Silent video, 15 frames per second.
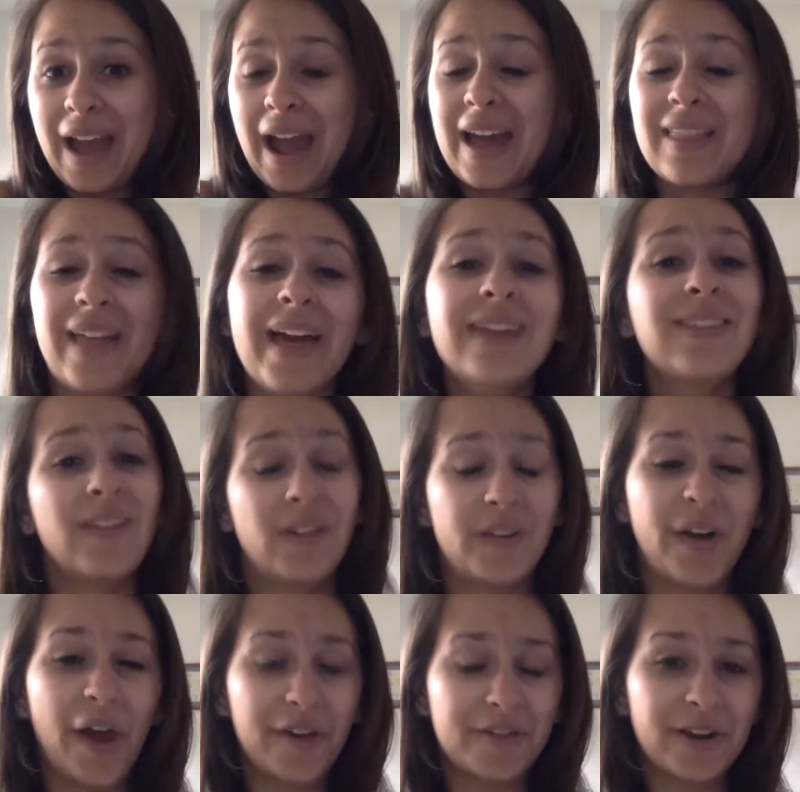I like that they're
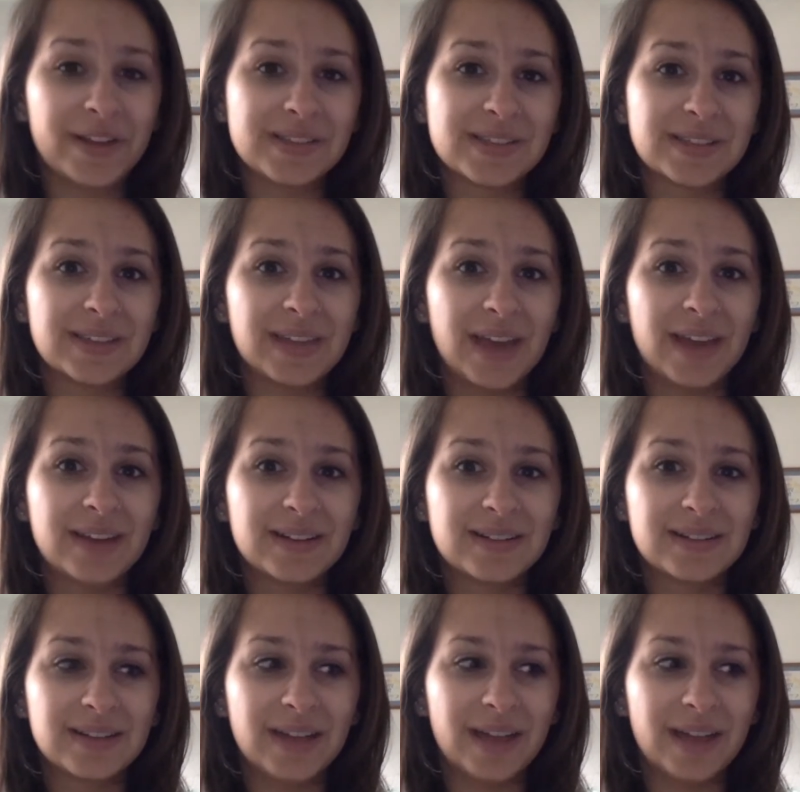not friends at the end.